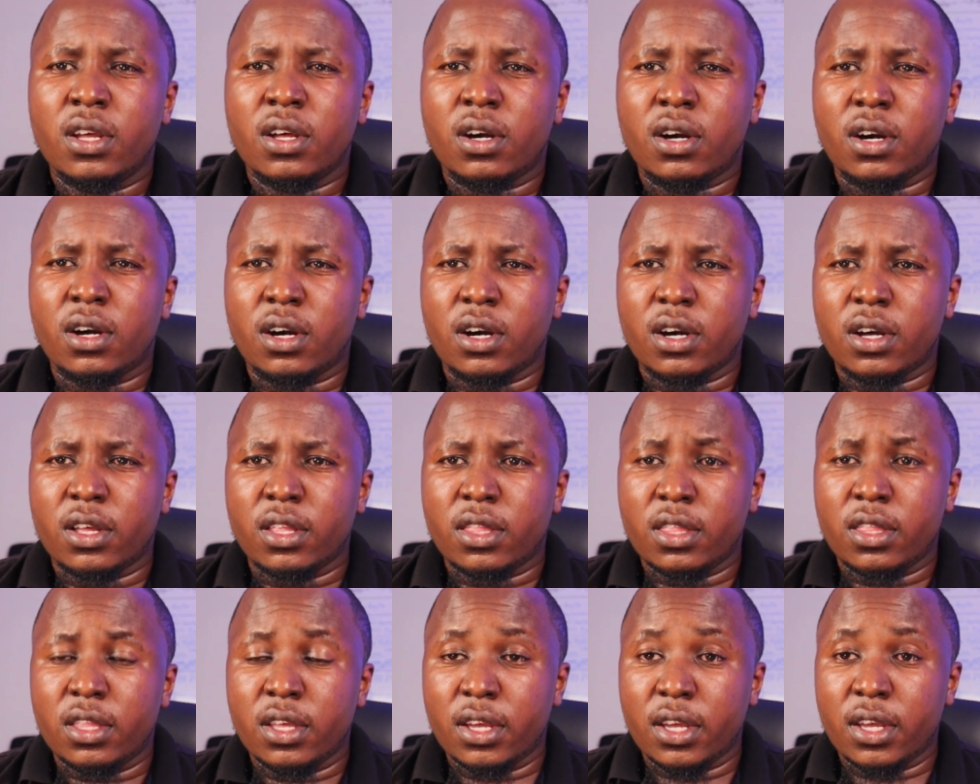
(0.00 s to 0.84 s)

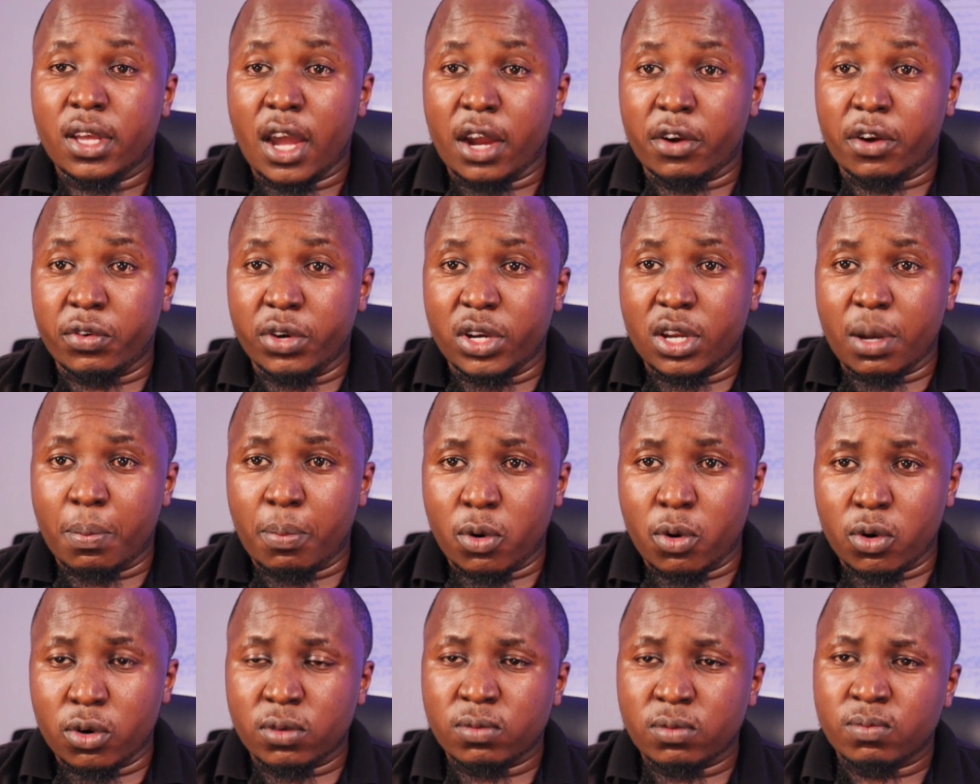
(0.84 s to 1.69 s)
the agreed
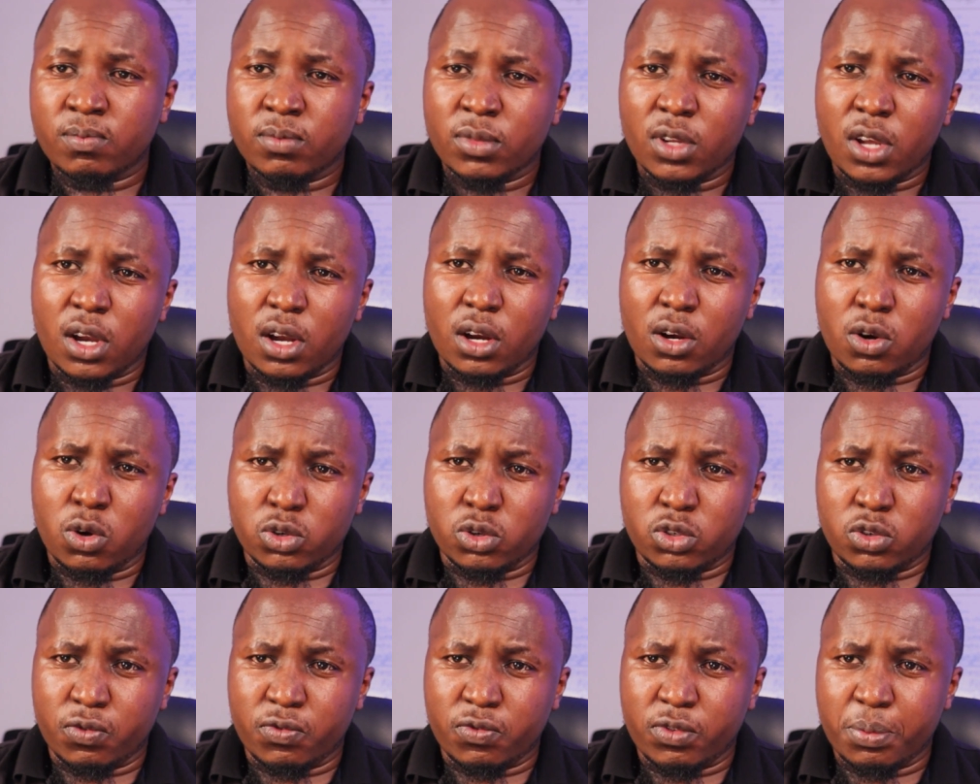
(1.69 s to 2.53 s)
upon
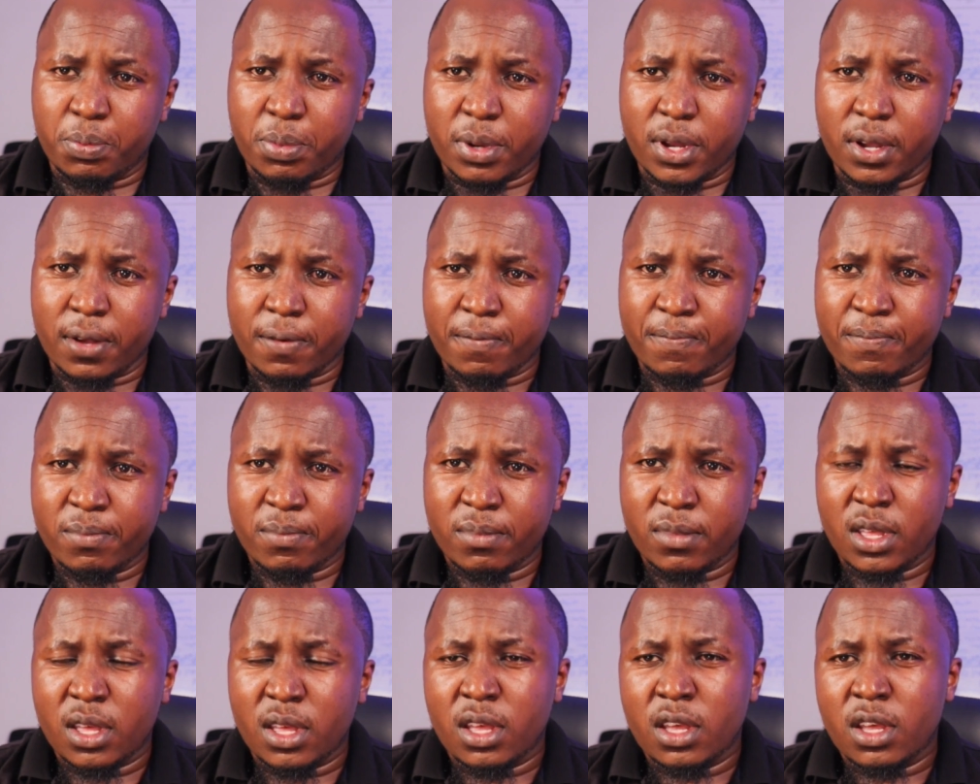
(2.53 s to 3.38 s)
cost of repair.
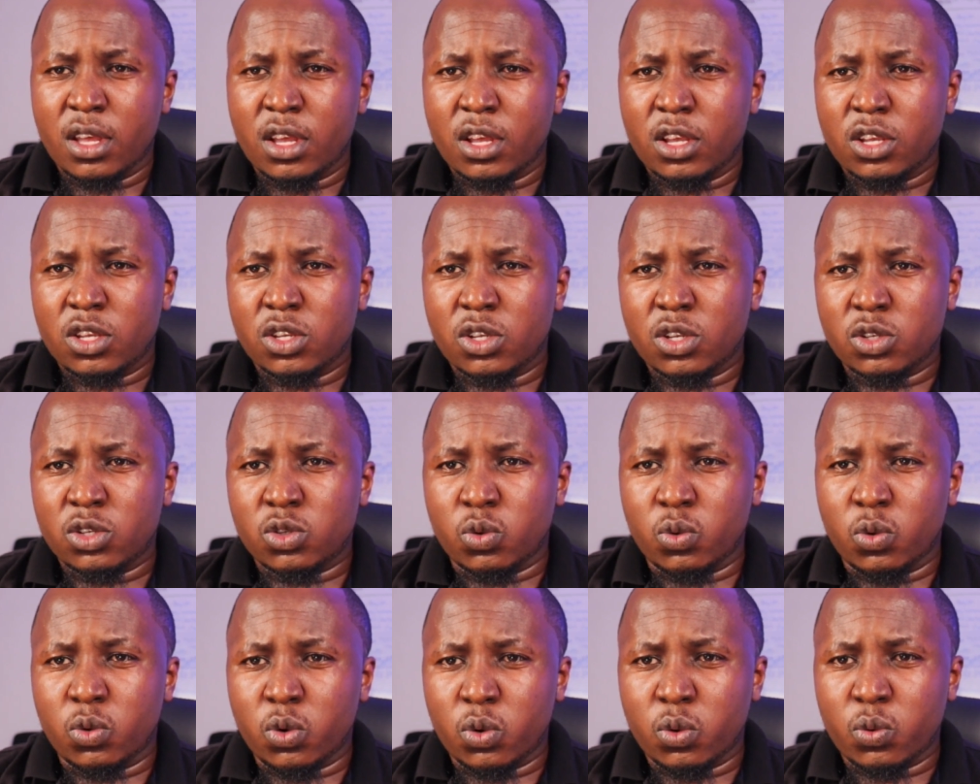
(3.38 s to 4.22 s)

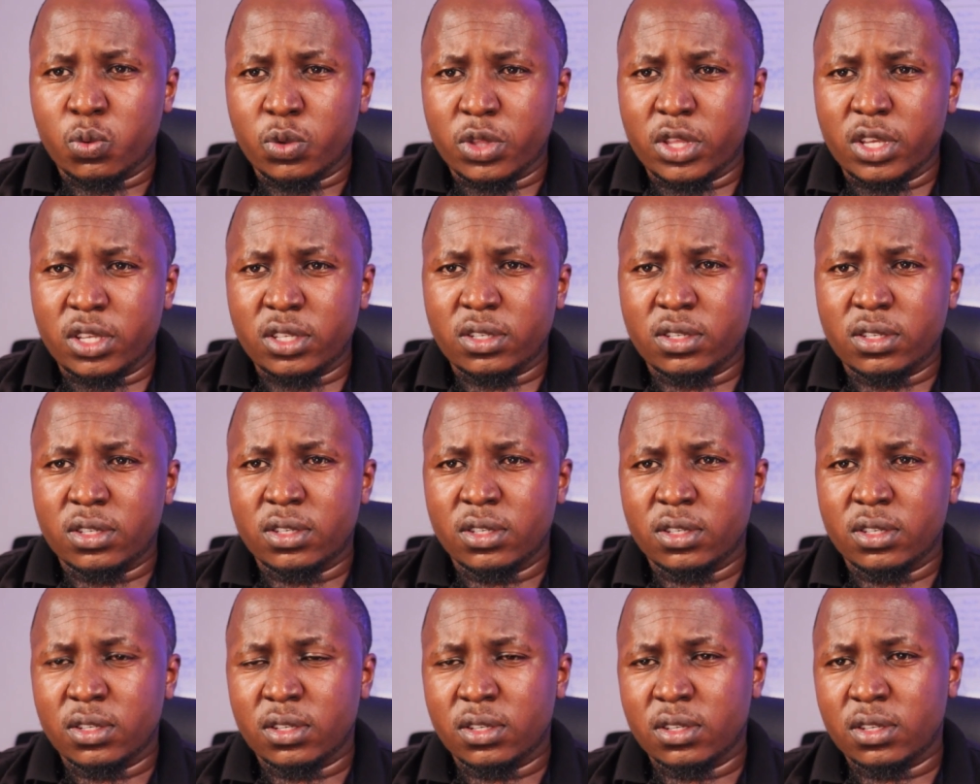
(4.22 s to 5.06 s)
So with
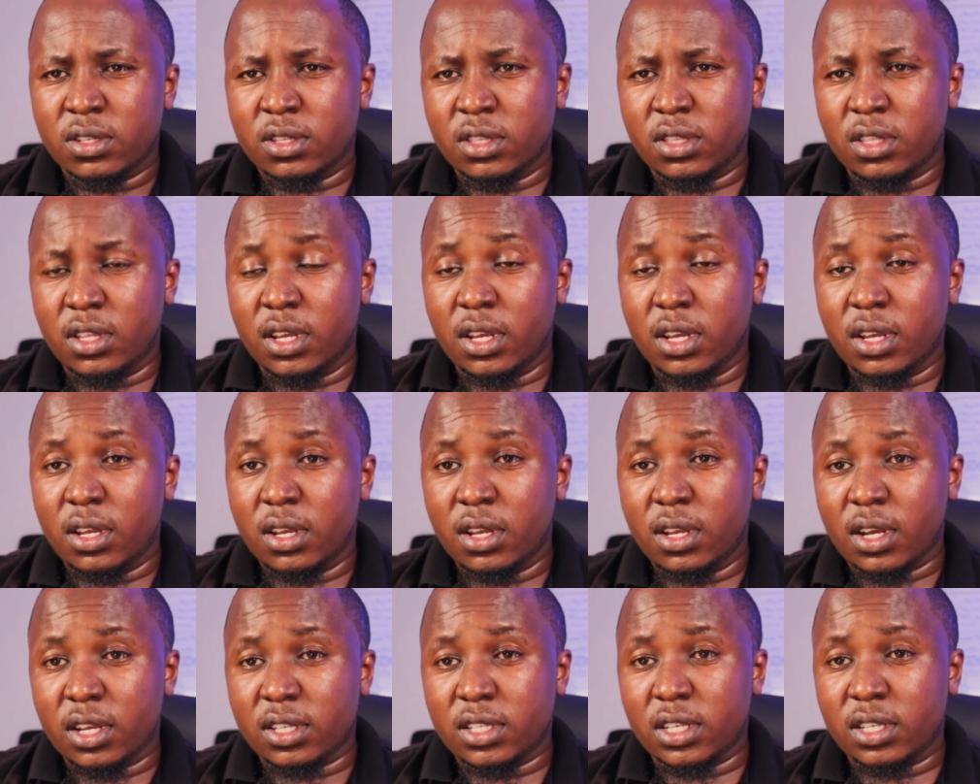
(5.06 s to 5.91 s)
this,
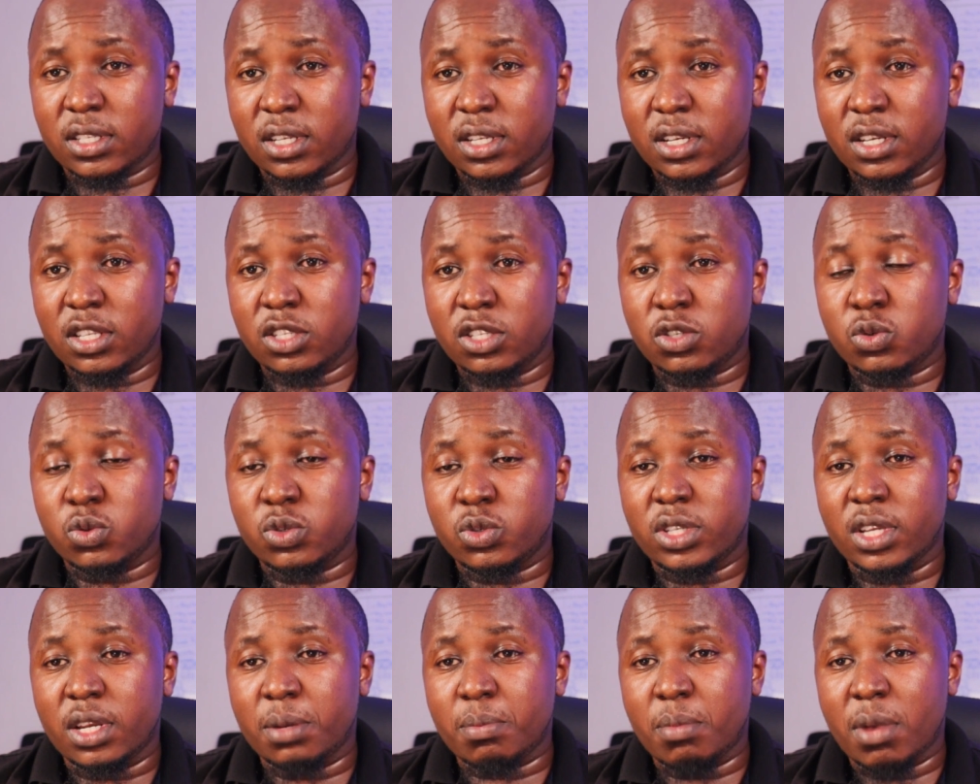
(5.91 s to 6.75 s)
the assessor needs to
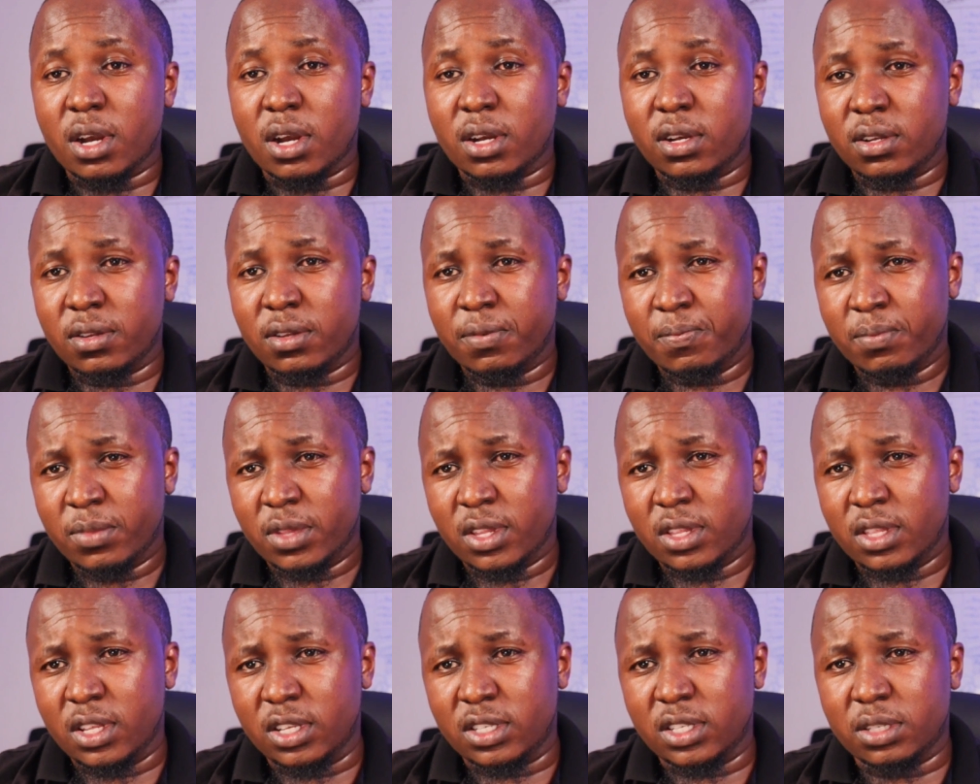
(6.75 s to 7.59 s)
send back
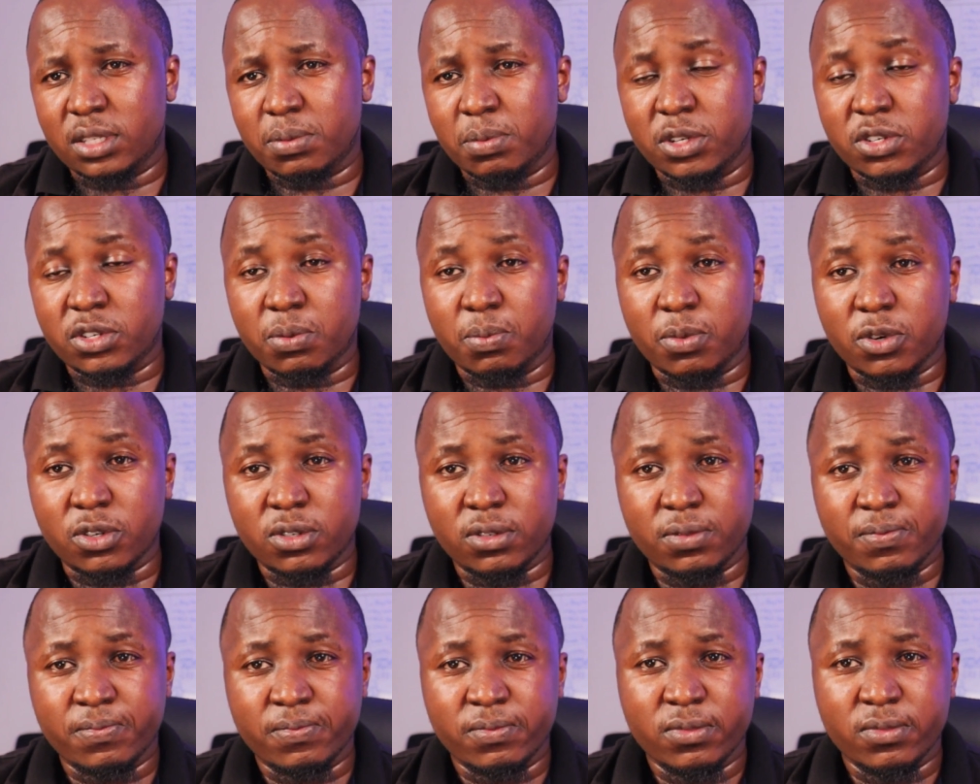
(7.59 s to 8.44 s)
the assessment
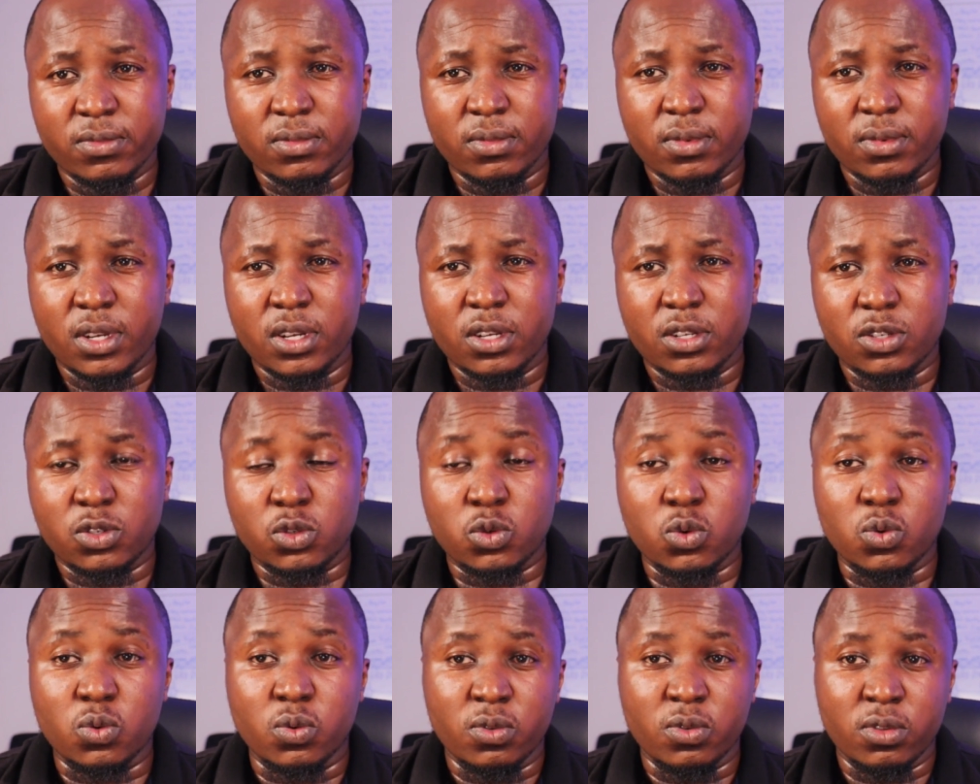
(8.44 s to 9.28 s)
report
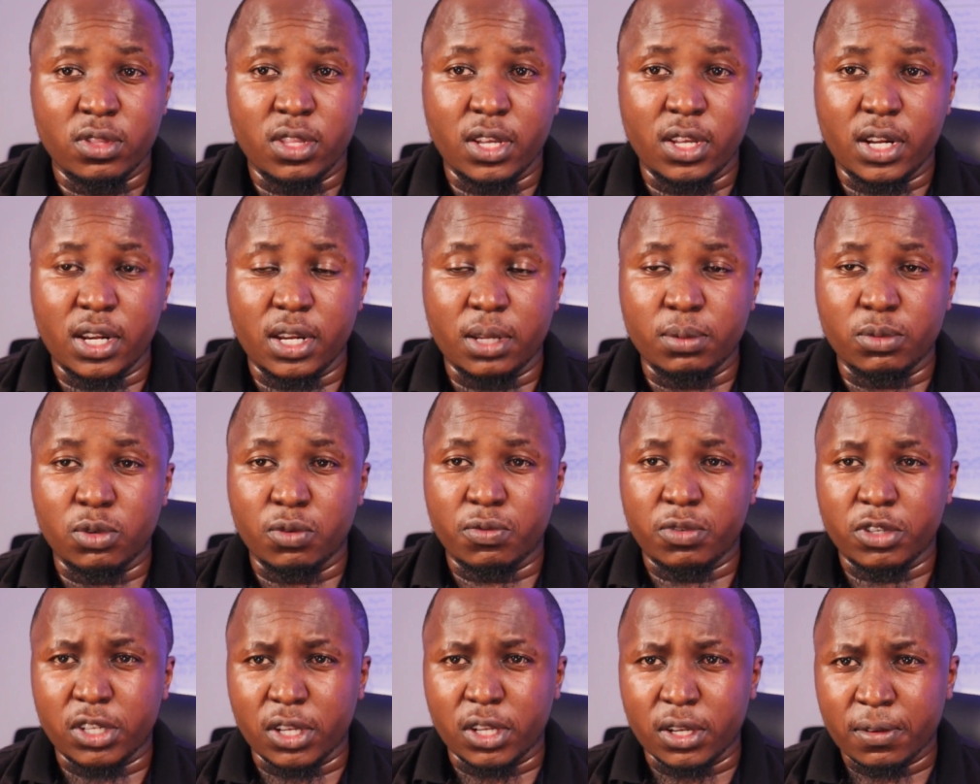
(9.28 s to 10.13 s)
to the claims
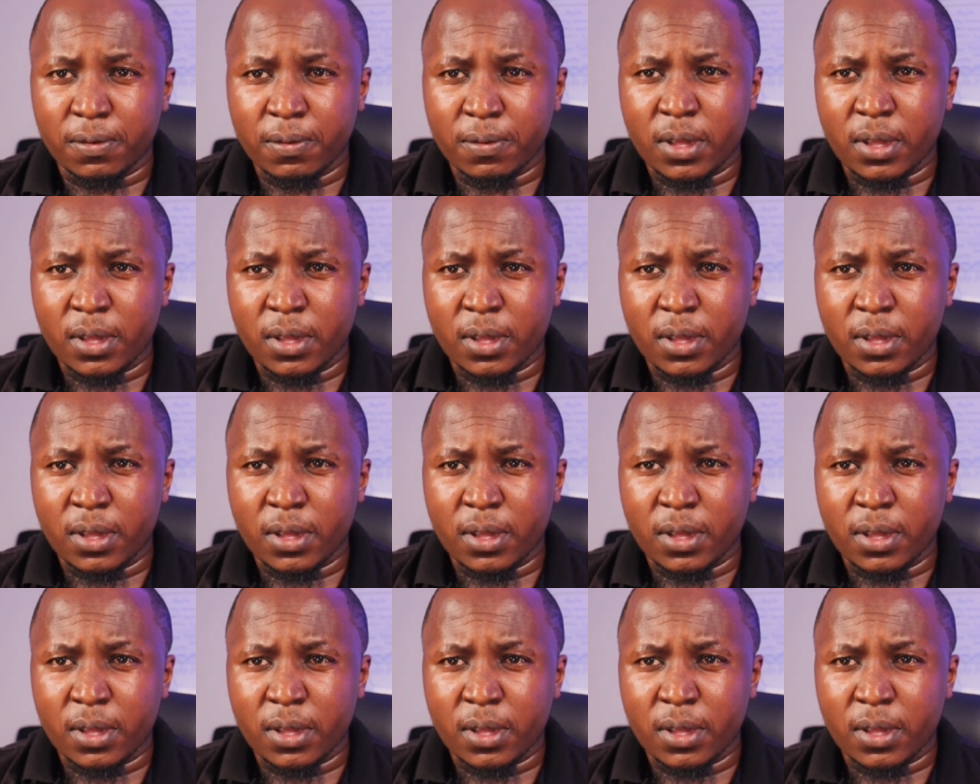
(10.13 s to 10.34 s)
officer.